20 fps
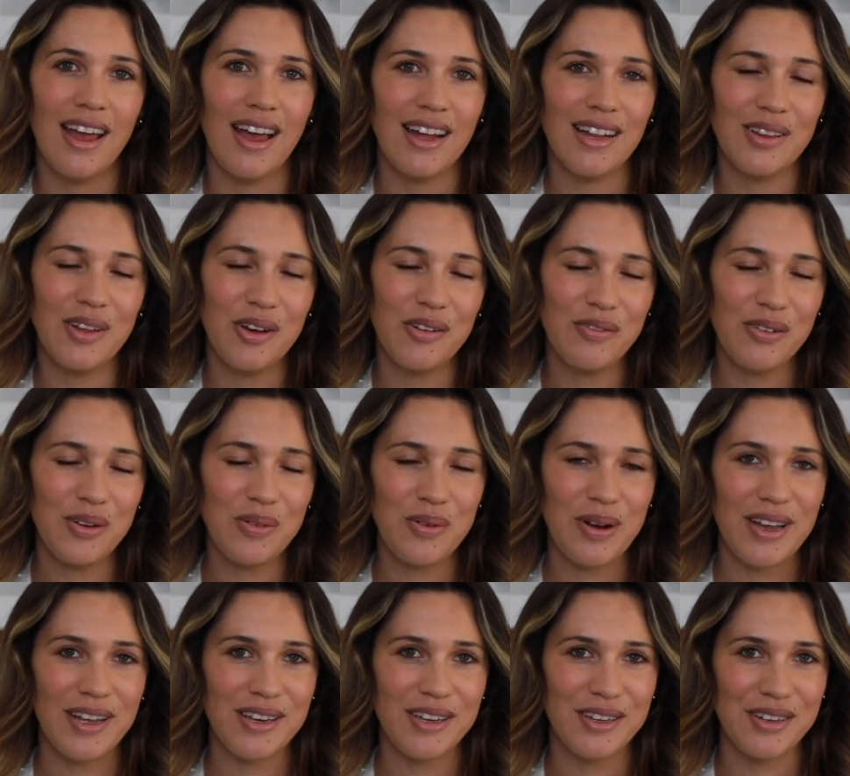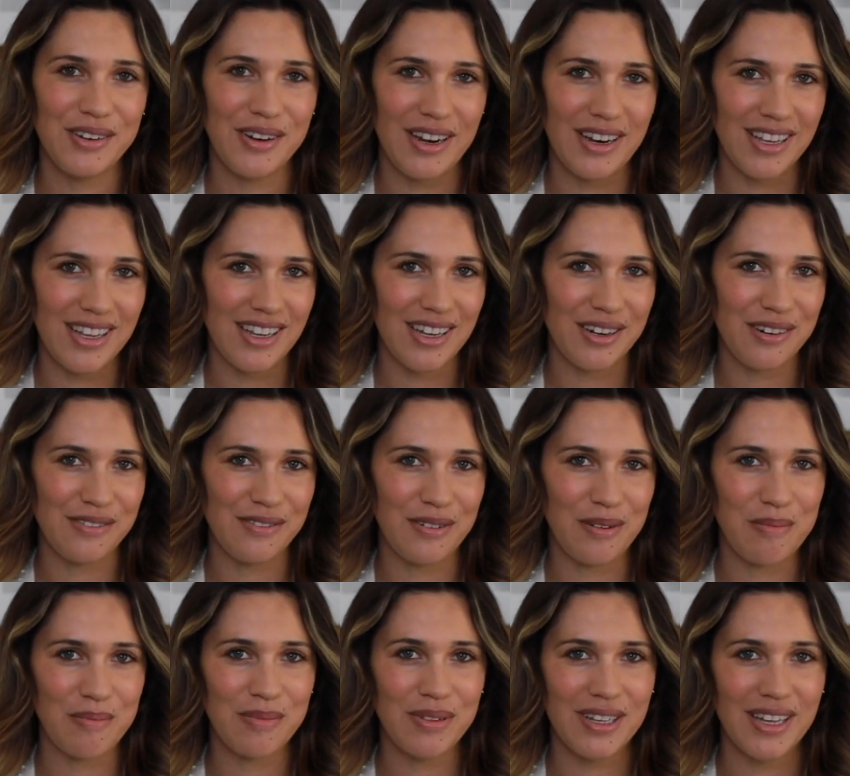Hello everyone, Greta here
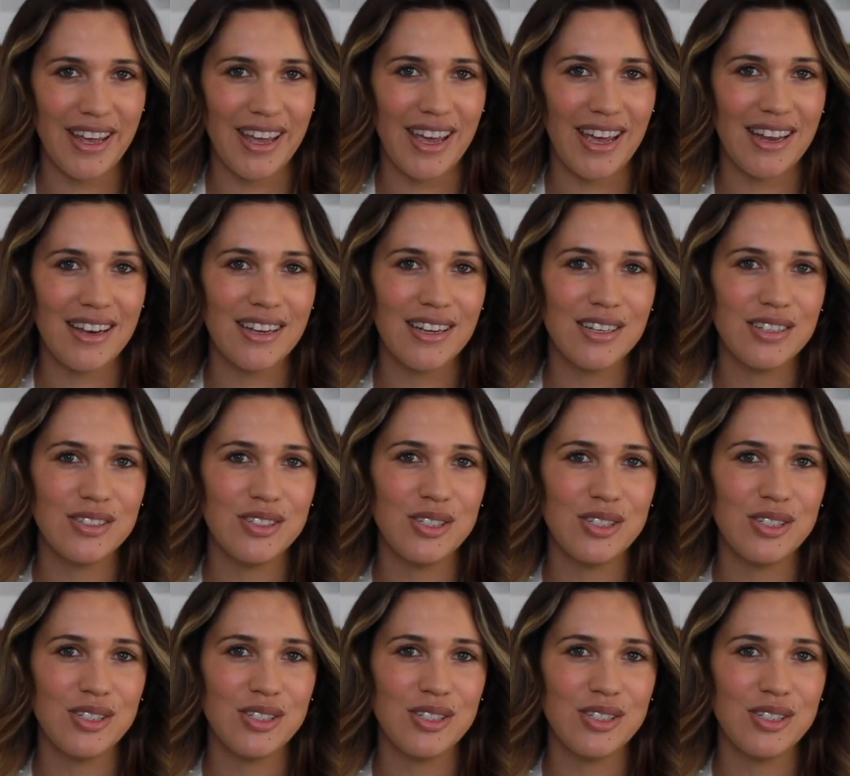from Plann.